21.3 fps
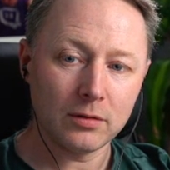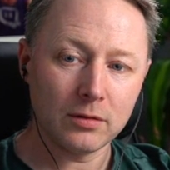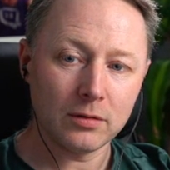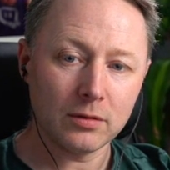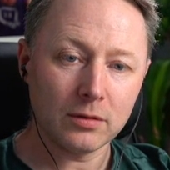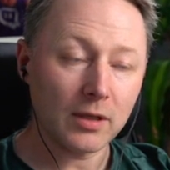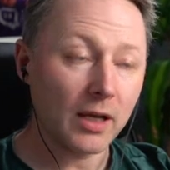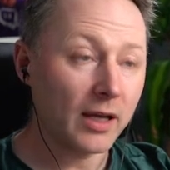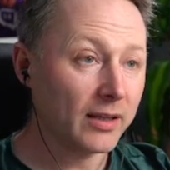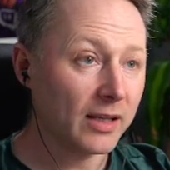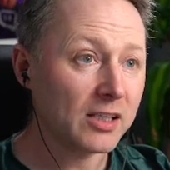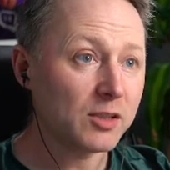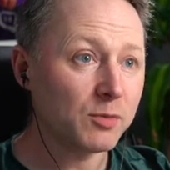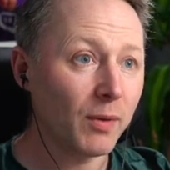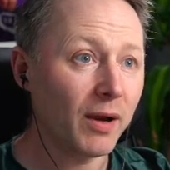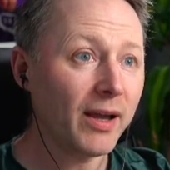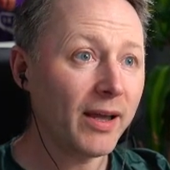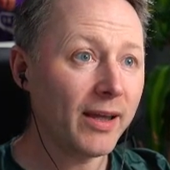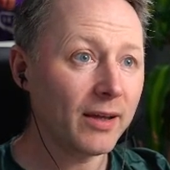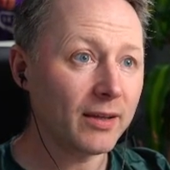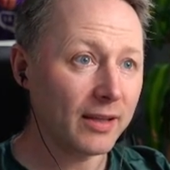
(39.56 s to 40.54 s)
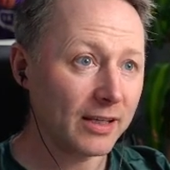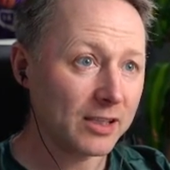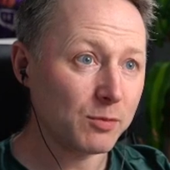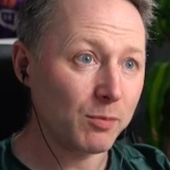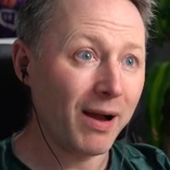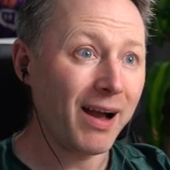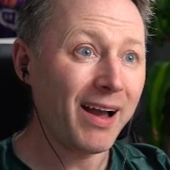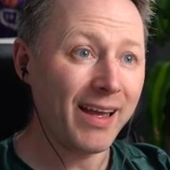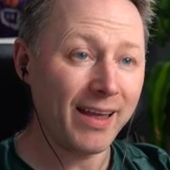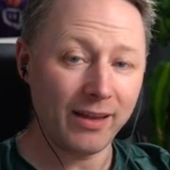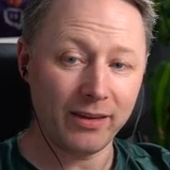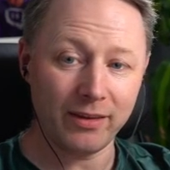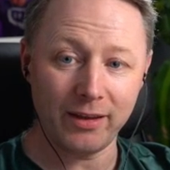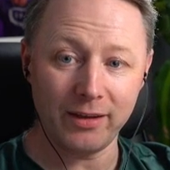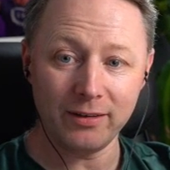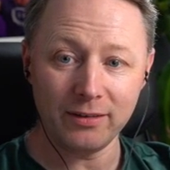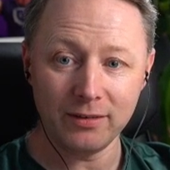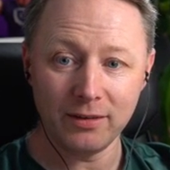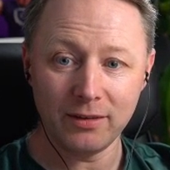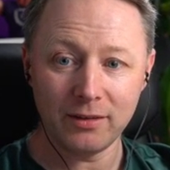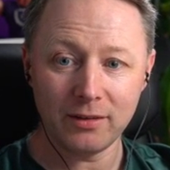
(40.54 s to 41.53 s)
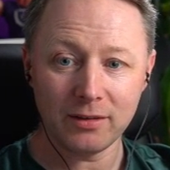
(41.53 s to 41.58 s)
Aye, that's my hair. That's my hair
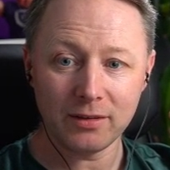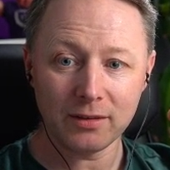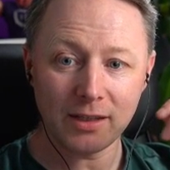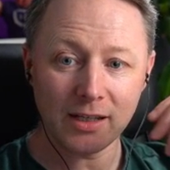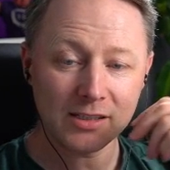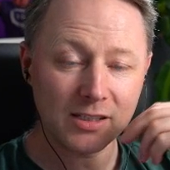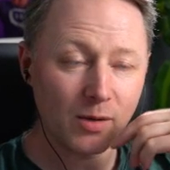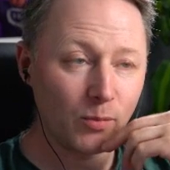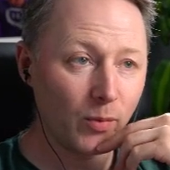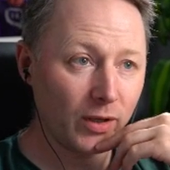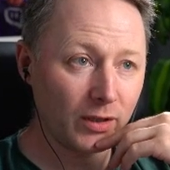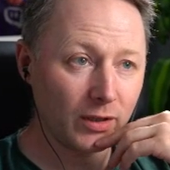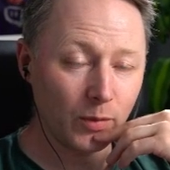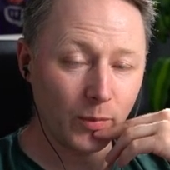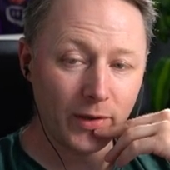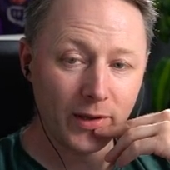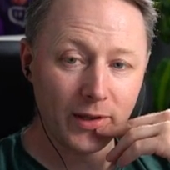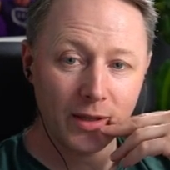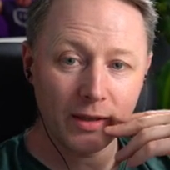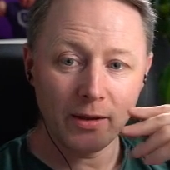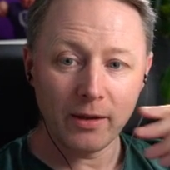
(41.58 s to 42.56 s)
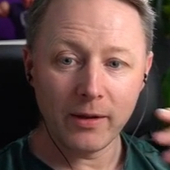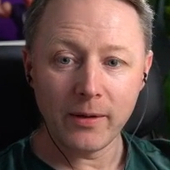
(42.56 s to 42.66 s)
there. That's him wearing a wig.